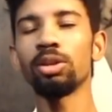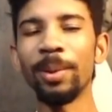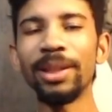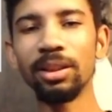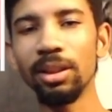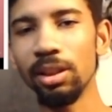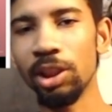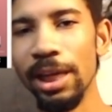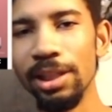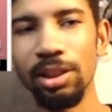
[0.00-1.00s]
So basically the
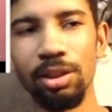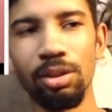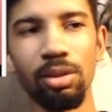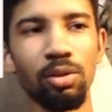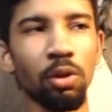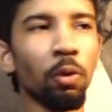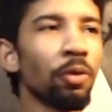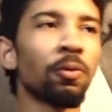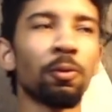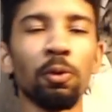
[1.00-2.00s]
changes to
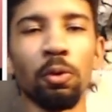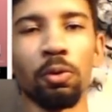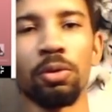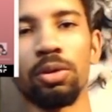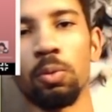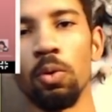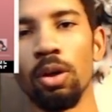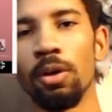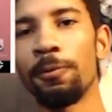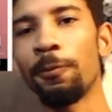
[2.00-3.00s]
the rules
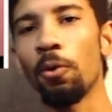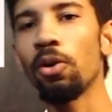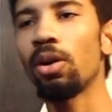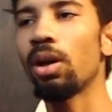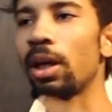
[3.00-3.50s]
were for